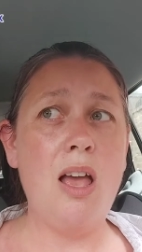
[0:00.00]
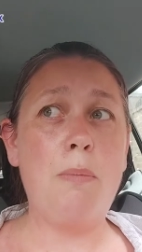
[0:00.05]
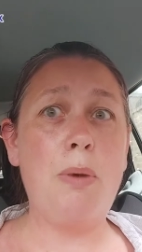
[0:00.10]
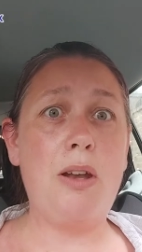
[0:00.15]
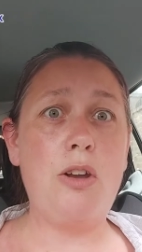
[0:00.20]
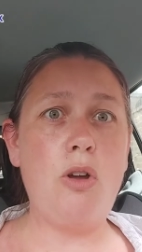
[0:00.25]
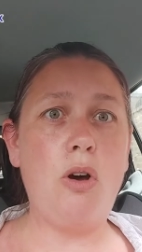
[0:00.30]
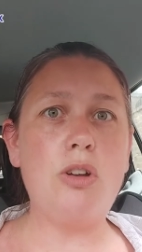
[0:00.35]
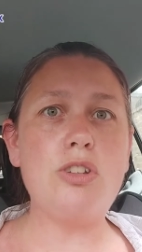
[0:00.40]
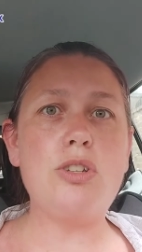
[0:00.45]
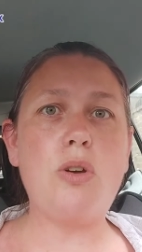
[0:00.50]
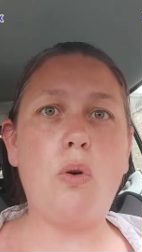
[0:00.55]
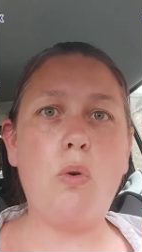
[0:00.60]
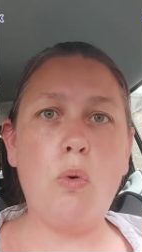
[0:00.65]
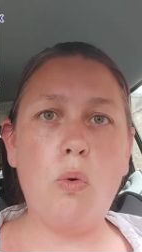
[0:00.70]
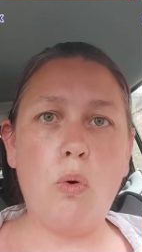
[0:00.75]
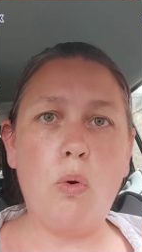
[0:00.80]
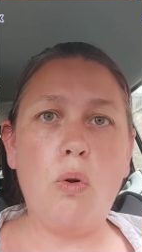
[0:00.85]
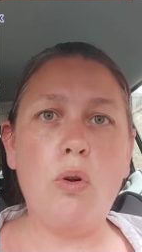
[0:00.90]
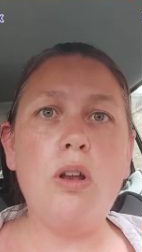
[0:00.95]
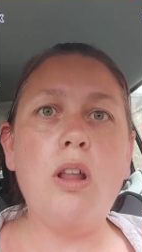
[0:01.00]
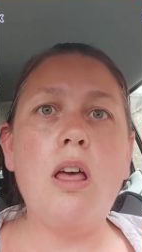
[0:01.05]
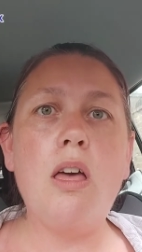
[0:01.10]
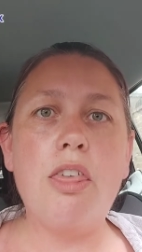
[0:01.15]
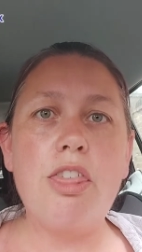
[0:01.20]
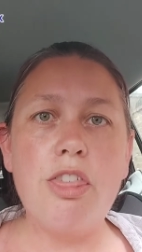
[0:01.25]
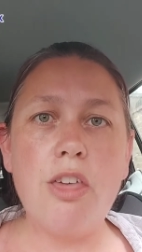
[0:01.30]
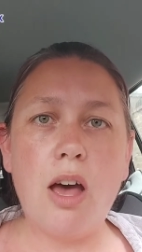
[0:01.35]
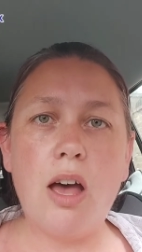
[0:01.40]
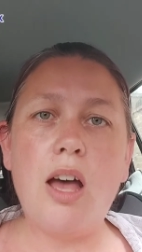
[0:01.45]
but not all
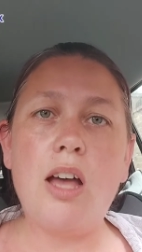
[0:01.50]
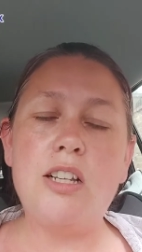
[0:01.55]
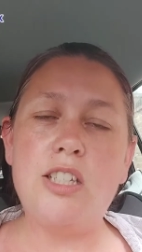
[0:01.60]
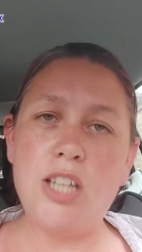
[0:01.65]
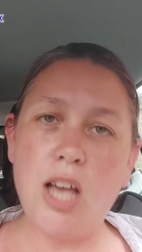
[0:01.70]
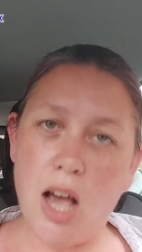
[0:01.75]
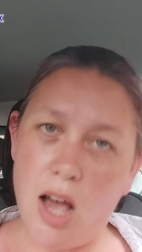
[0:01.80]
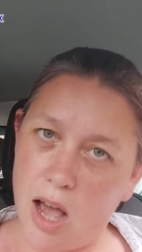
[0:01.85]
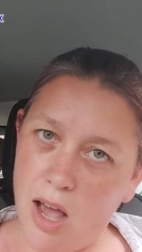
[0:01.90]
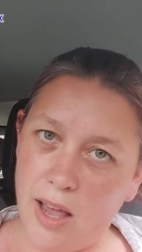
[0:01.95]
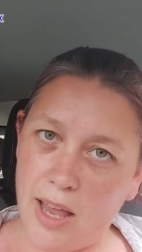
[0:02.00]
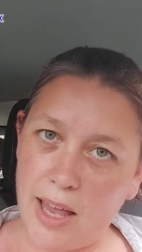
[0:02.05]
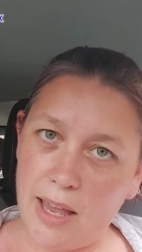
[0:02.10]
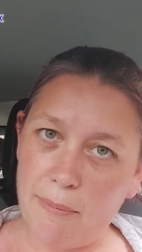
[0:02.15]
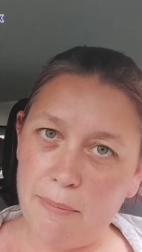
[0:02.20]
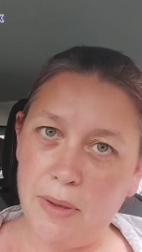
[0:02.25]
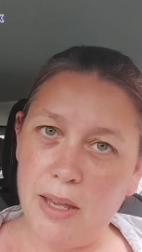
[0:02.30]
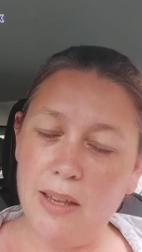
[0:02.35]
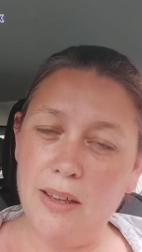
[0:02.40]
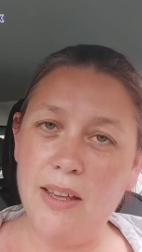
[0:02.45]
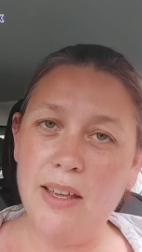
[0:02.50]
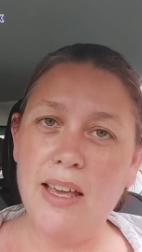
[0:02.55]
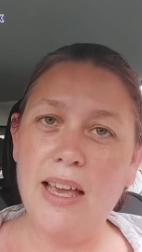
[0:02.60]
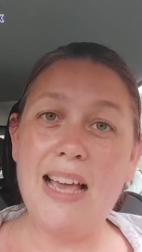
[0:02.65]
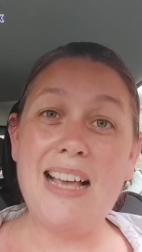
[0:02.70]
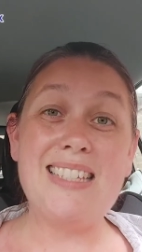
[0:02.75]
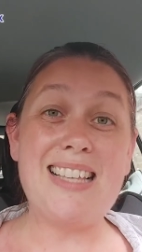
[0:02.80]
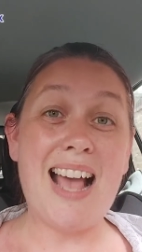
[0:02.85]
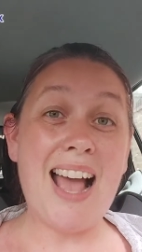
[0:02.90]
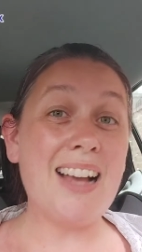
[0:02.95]
the time.
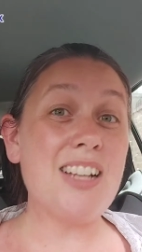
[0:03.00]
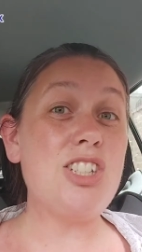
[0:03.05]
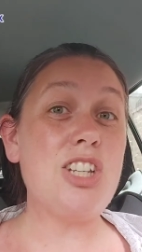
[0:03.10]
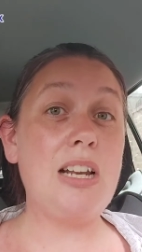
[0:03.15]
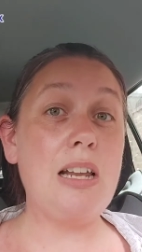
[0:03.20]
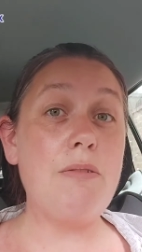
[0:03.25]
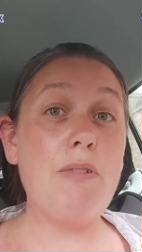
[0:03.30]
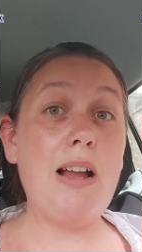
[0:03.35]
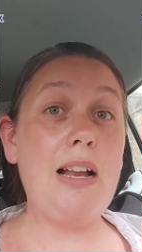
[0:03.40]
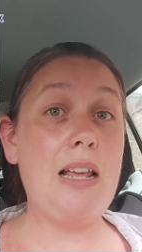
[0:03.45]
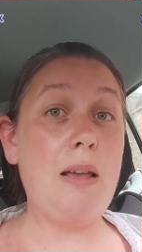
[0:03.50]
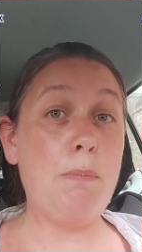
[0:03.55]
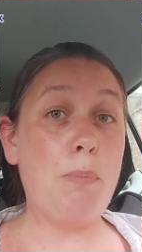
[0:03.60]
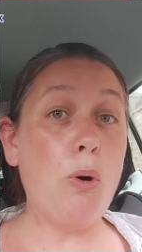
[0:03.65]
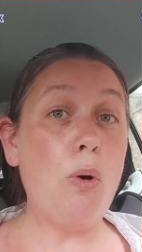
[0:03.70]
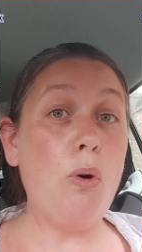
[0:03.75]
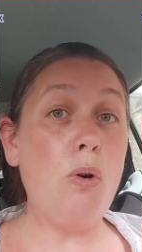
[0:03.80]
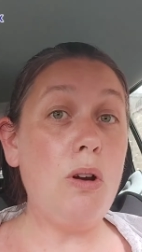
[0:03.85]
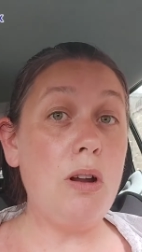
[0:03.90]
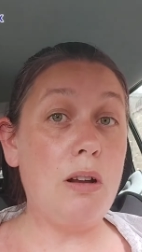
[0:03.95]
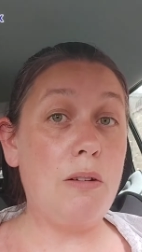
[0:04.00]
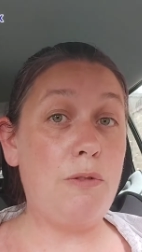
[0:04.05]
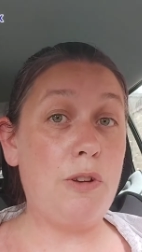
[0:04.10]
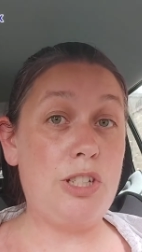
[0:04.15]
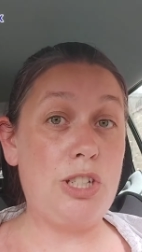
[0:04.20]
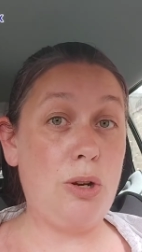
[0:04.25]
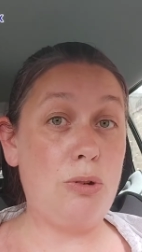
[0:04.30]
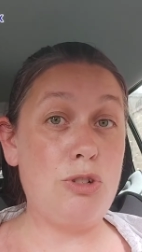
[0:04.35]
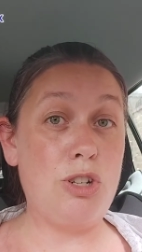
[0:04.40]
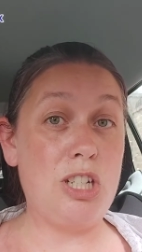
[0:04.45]
It's actually really important for
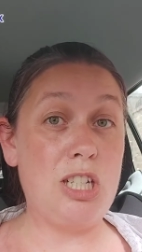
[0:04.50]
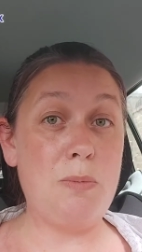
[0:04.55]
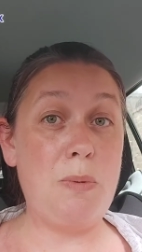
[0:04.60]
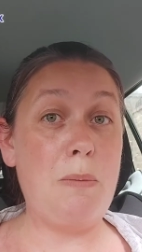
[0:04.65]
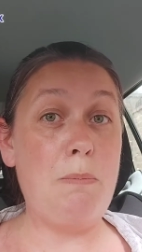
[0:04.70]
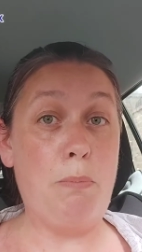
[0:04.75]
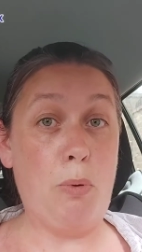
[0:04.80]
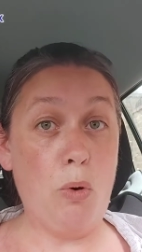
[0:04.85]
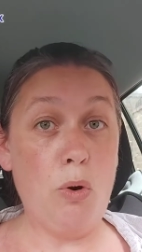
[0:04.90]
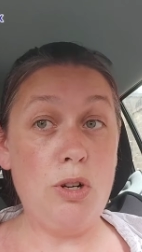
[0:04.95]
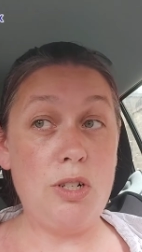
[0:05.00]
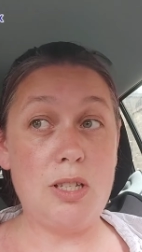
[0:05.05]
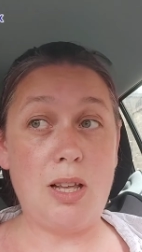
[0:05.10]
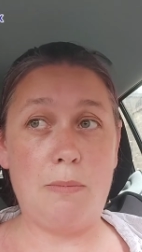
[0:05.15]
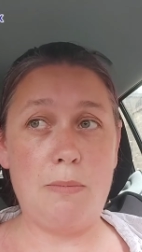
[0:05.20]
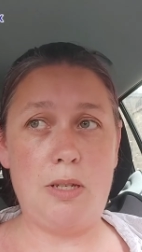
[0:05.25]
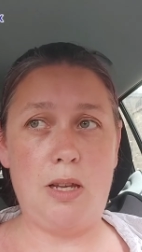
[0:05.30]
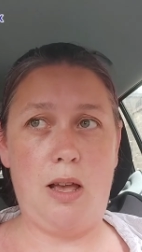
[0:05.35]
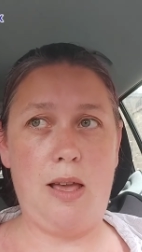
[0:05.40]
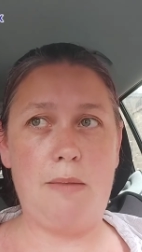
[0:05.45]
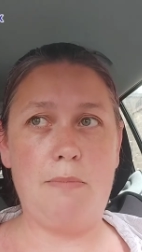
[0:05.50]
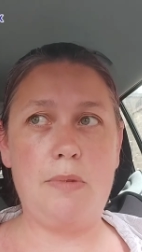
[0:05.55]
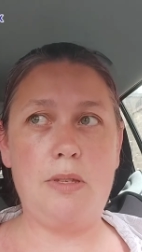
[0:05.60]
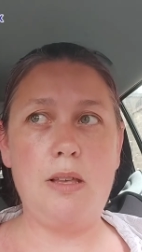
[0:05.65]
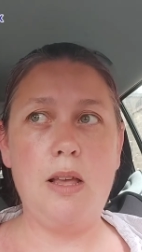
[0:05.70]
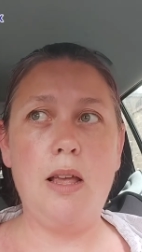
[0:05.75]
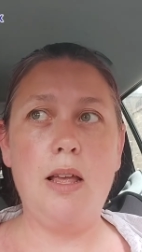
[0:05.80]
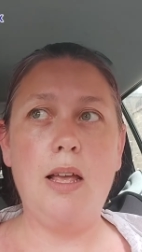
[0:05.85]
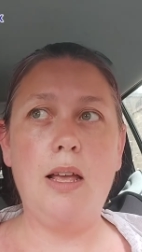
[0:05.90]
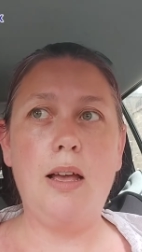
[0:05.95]
children to be bored sometimes.
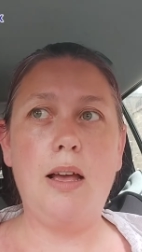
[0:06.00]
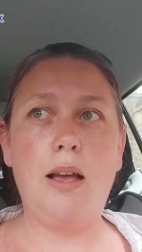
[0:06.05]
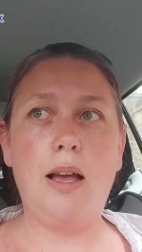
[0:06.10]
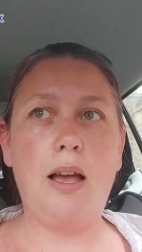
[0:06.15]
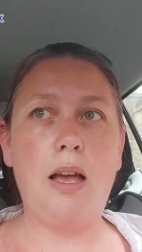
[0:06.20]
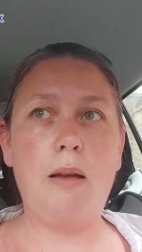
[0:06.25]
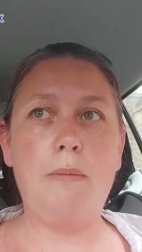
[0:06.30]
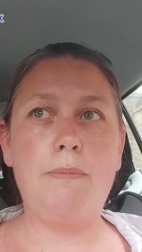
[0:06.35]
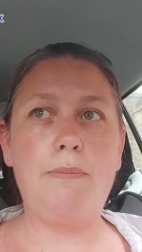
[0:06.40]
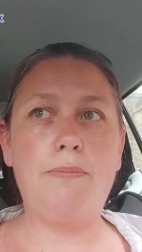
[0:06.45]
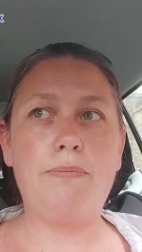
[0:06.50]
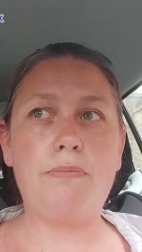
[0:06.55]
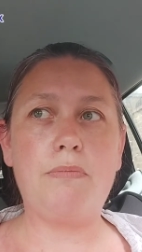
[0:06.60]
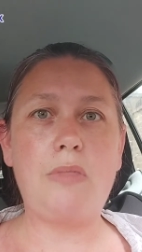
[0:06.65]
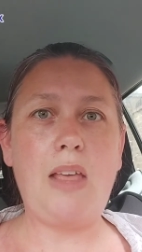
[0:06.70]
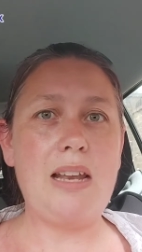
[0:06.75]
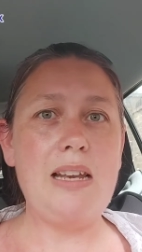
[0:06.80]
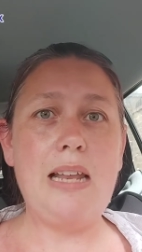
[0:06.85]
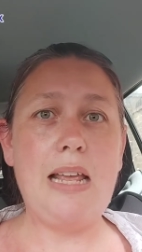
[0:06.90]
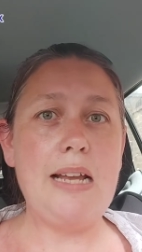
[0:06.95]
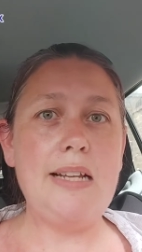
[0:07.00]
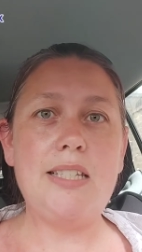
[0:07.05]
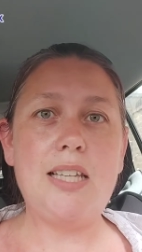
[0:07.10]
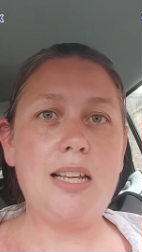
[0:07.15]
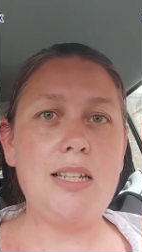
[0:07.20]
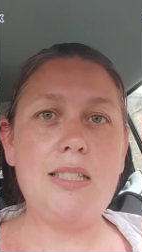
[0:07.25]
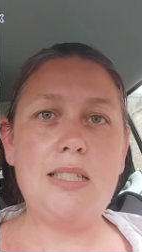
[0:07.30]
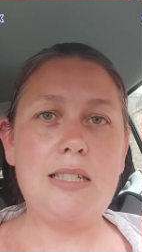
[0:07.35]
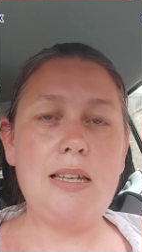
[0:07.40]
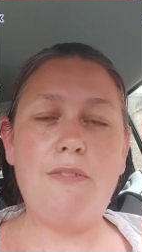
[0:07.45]
They need
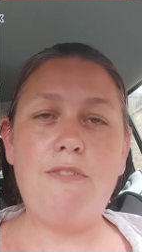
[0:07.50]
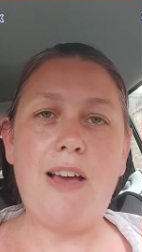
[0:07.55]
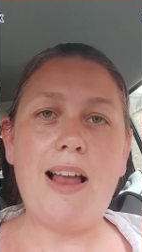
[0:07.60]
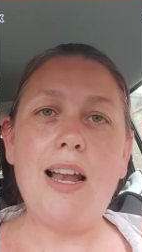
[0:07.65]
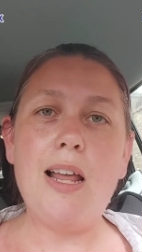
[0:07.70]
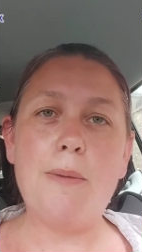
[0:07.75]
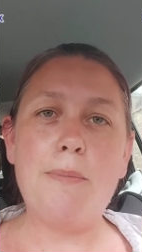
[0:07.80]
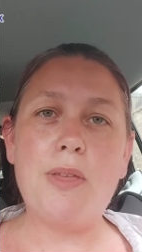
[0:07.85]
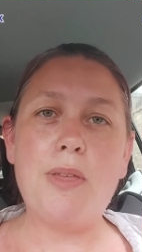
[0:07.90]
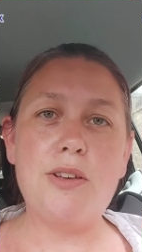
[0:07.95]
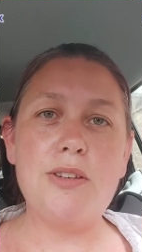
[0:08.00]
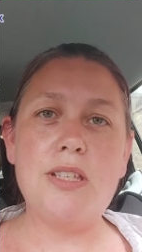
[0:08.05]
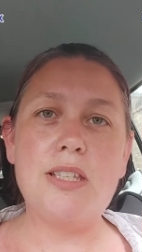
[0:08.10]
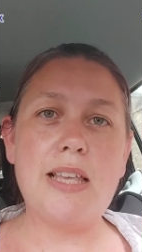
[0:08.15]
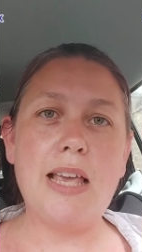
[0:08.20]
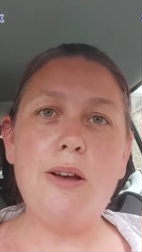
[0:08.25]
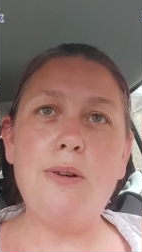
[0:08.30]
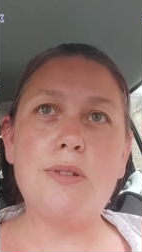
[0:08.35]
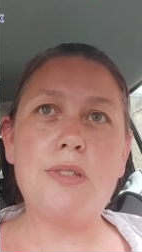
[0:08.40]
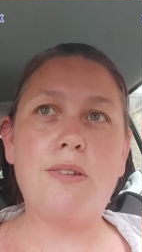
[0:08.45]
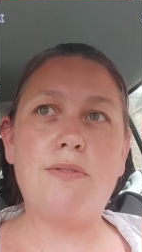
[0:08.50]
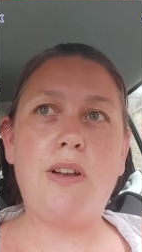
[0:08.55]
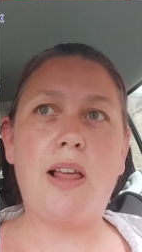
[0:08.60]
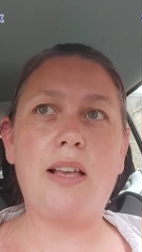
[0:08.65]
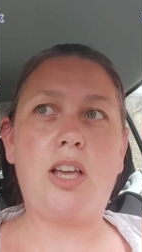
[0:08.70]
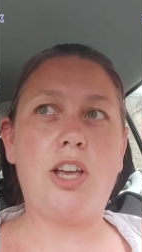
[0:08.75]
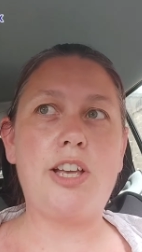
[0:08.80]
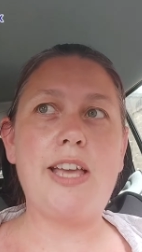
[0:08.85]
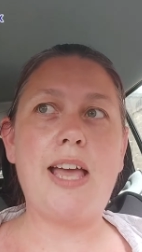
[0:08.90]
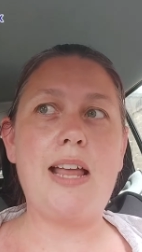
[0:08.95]
to develop those skills of
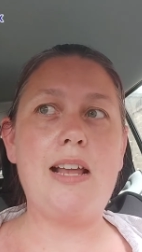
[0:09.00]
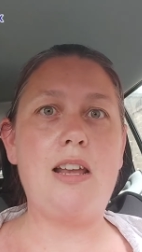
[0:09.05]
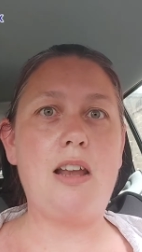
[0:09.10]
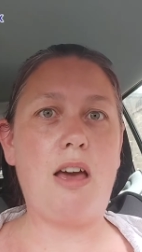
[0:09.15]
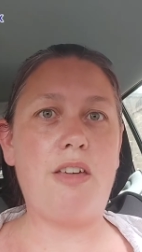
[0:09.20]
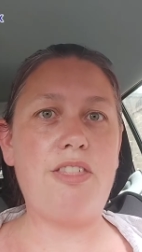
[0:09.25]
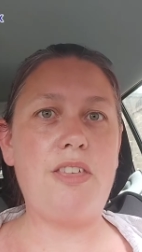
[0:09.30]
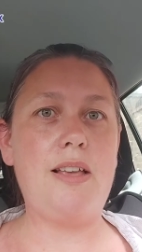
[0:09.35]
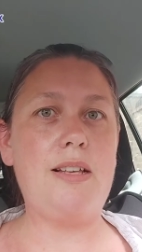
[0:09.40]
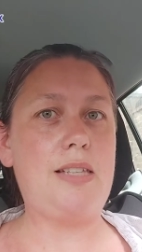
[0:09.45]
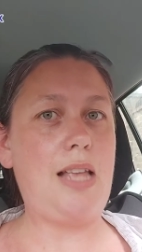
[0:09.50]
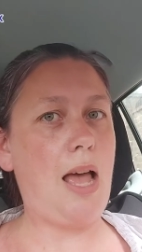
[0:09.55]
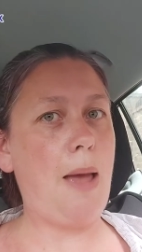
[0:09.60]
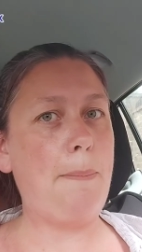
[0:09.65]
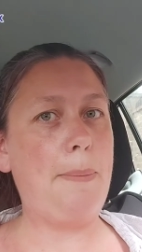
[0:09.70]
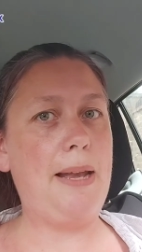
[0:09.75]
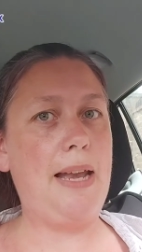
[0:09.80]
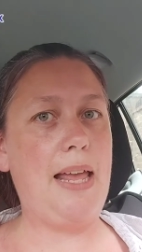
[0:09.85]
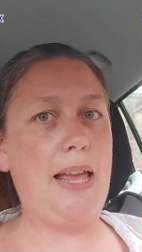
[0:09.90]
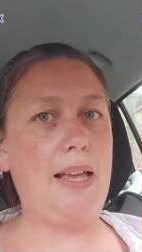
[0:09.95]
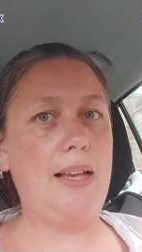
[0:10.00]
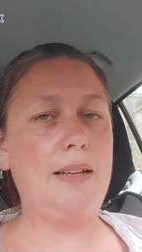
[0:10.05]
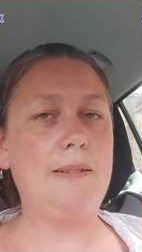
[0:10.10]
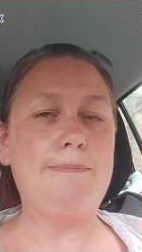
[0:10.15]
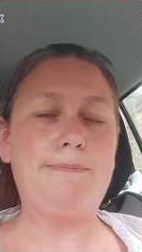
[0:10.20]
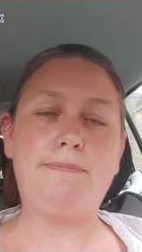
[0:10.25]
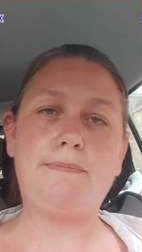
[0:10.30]
like, okay, nothing's happening.